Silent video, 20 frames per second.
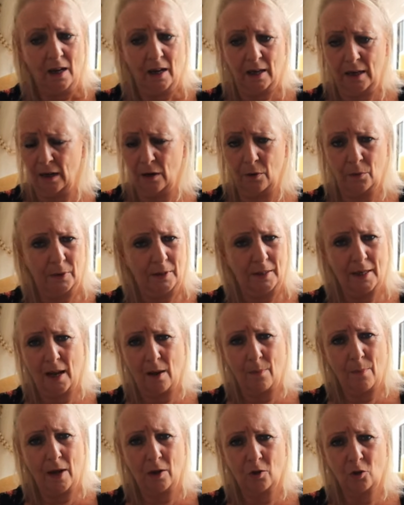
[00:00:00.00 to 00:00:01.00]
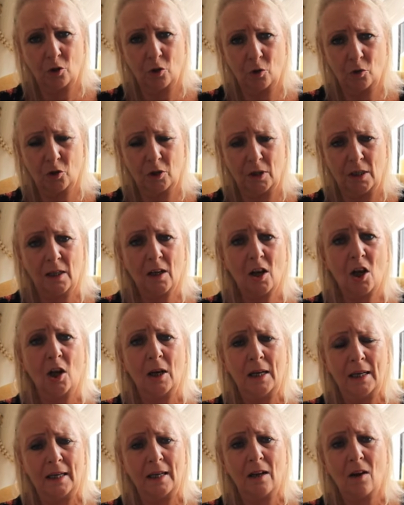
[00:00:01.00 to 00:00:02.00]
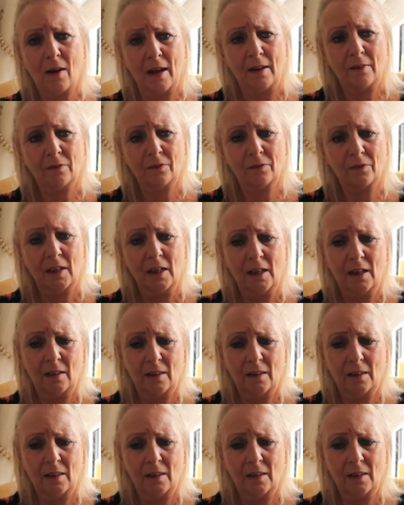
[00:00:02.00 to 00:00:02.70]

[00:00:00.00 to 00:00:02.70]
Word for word: And I always say about children in early life